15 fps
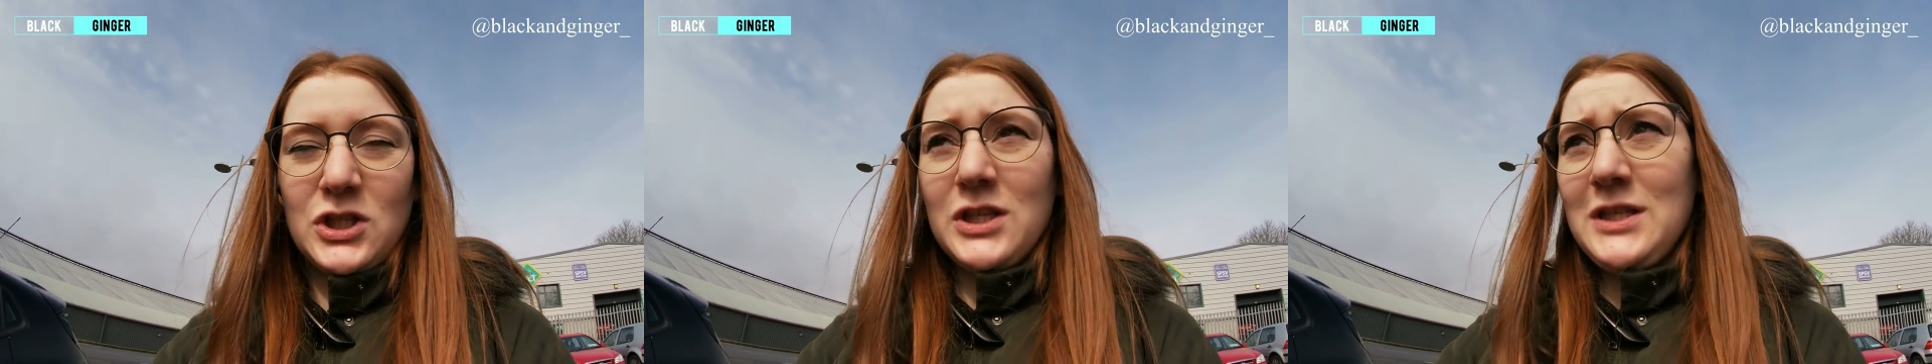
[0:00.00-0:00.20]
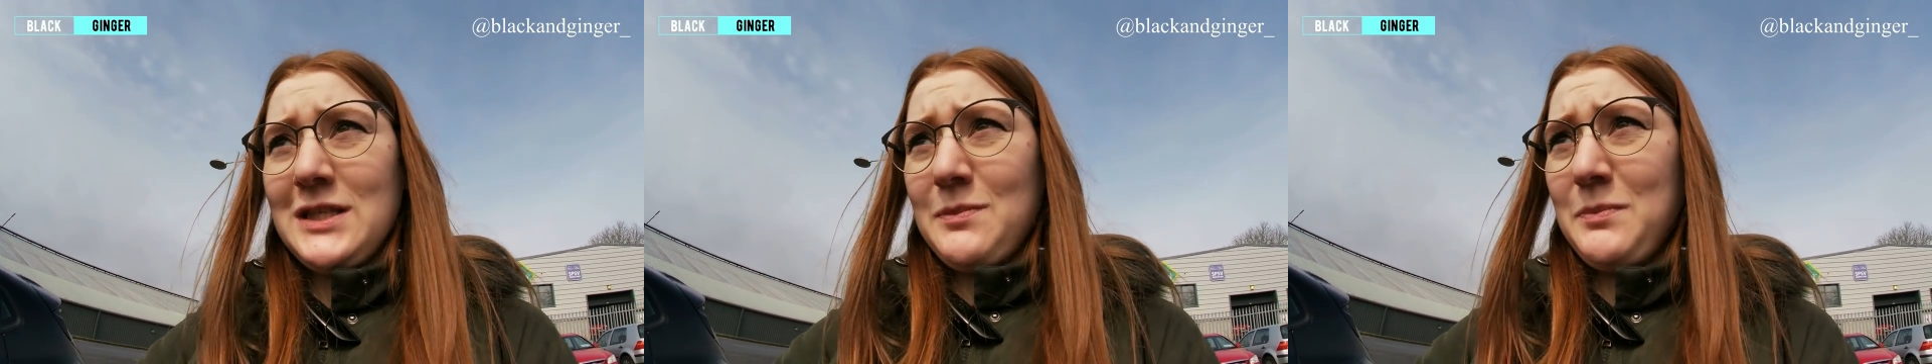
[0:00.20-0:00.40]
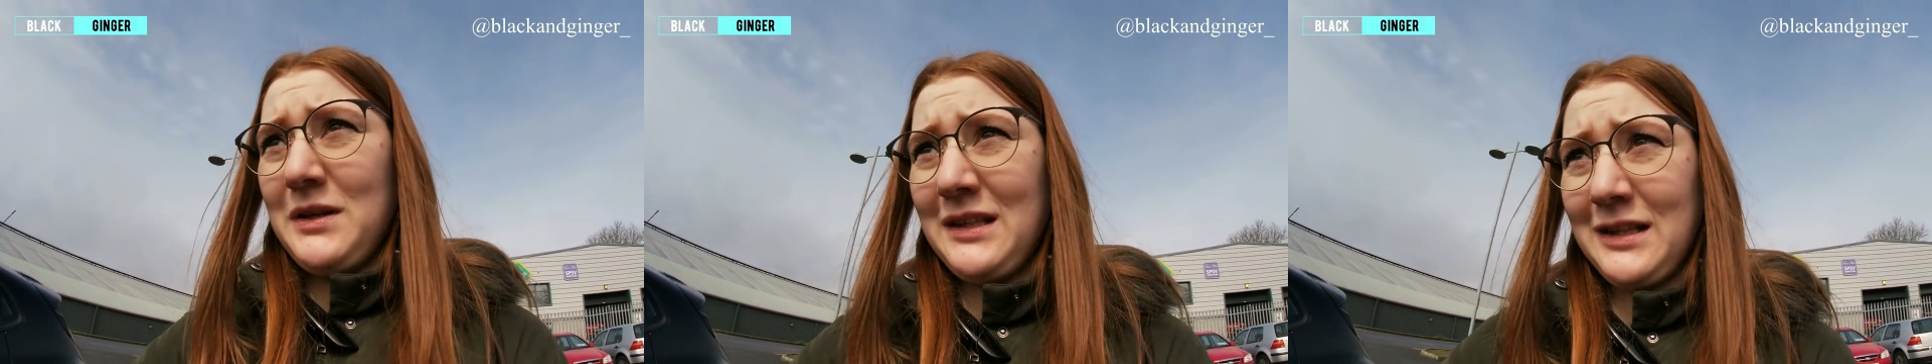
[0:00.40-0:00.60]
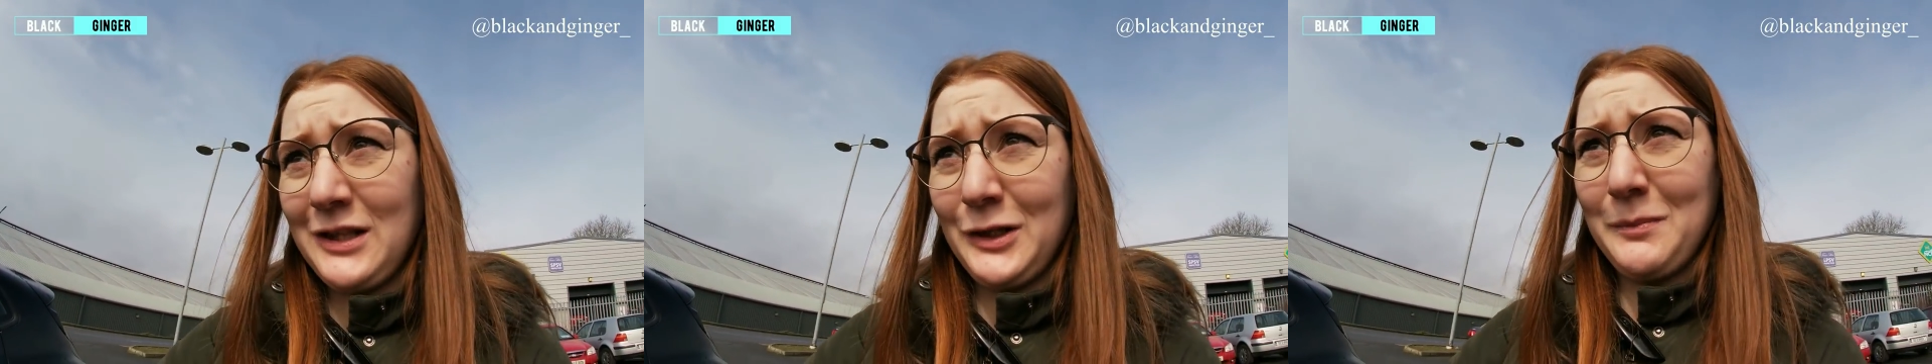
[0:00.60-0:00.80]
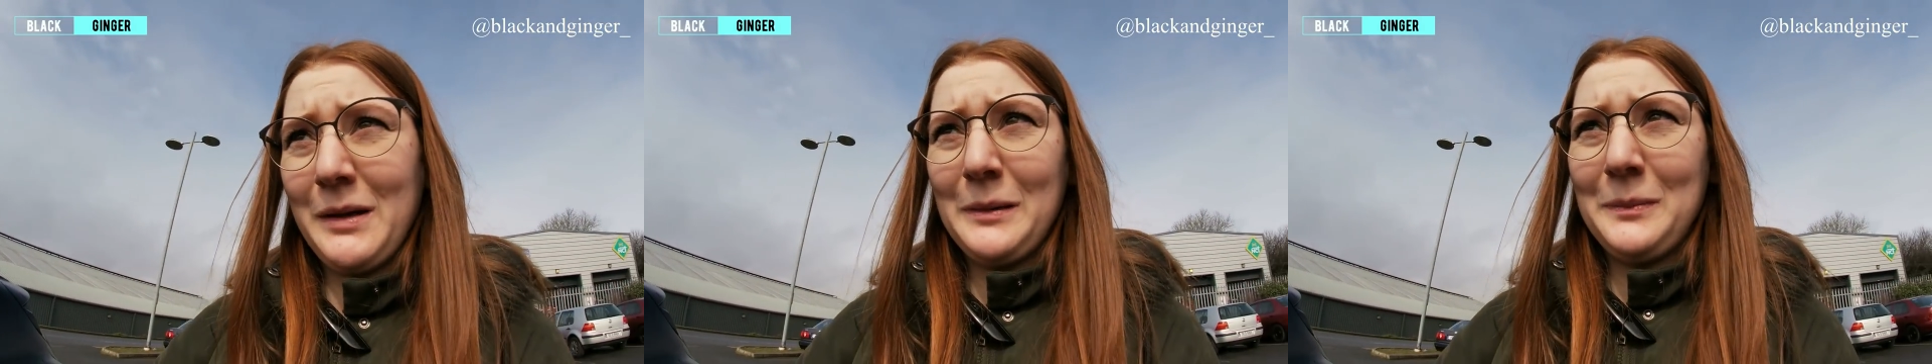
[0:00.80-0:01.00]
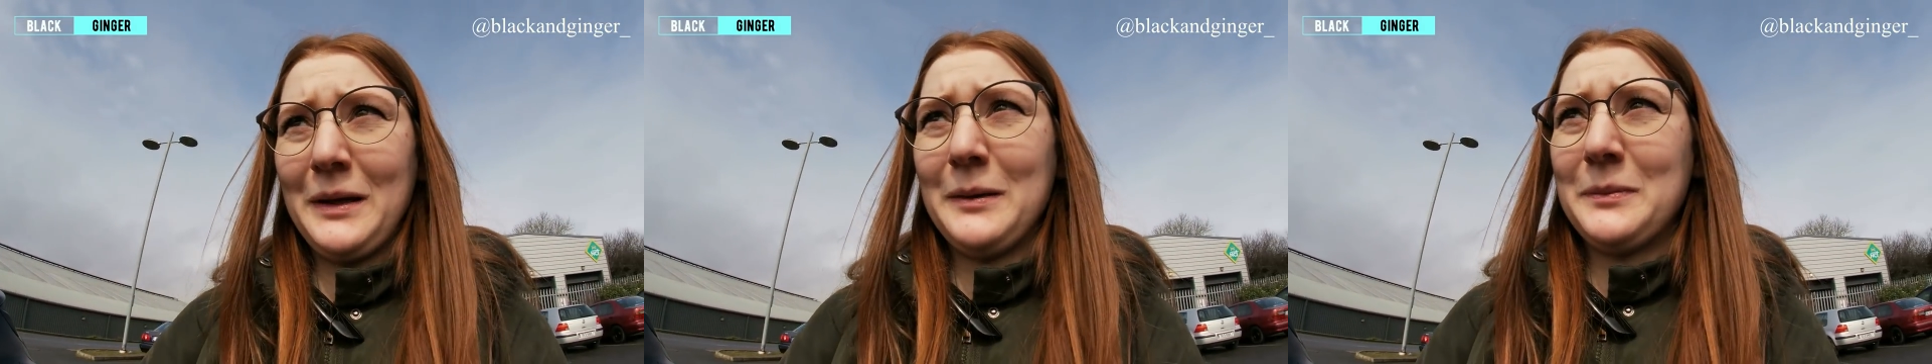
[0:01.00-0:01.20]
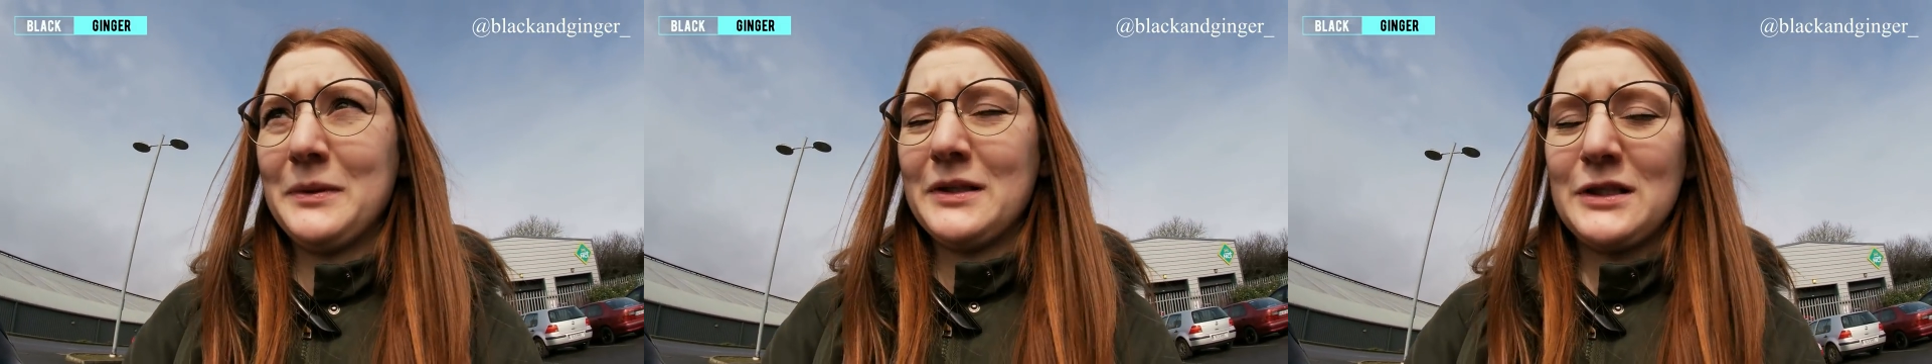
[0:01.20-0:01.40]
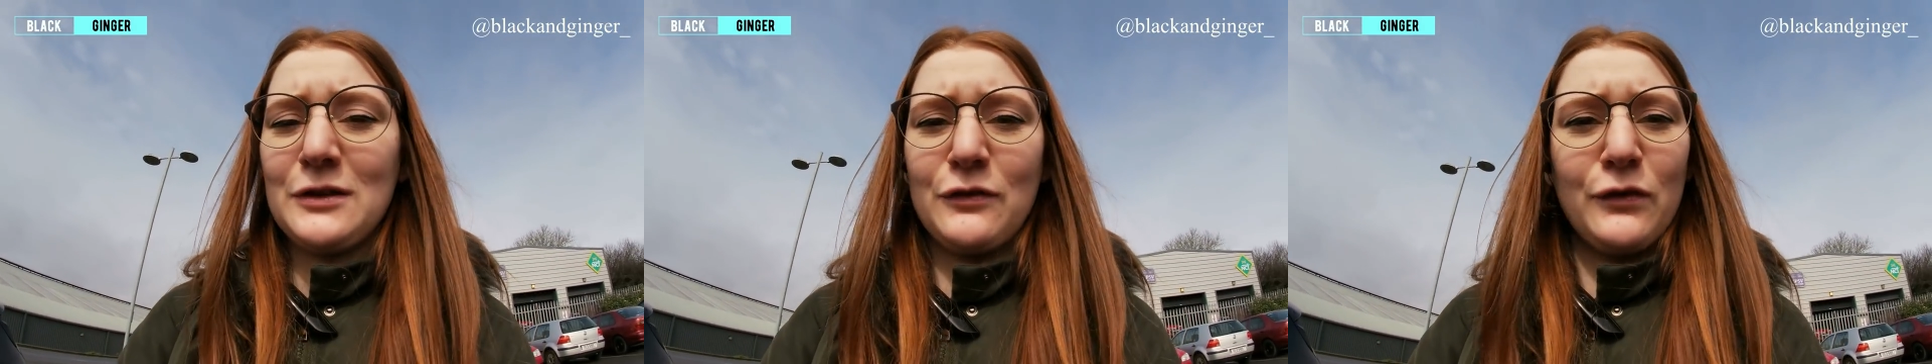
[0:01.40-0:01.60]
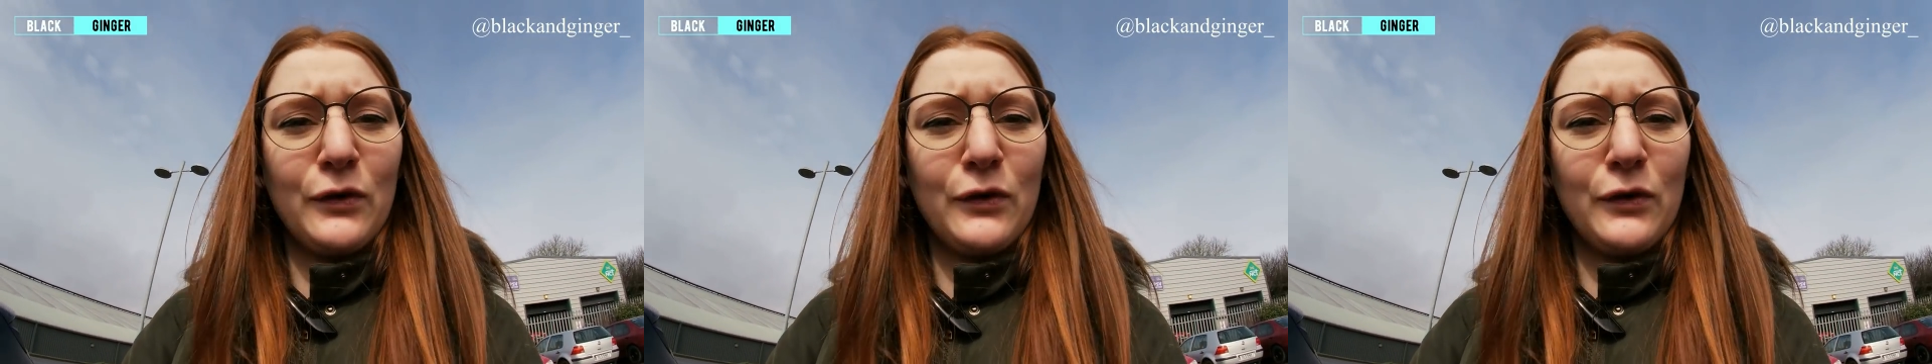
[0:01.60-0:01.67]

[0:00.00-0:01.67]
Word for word: just submitted all my papers